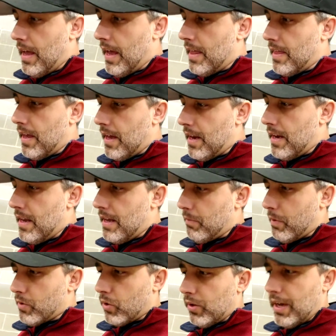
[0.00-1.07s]
And then
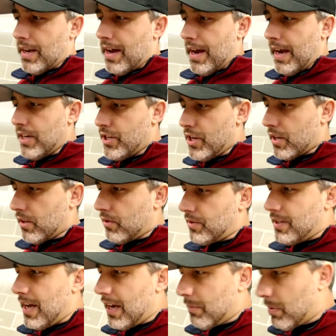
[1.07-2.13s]
we were told it had IAG
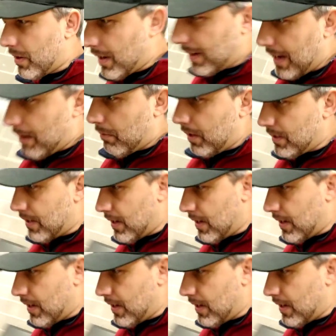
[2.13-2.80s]
closed deck, but I can't really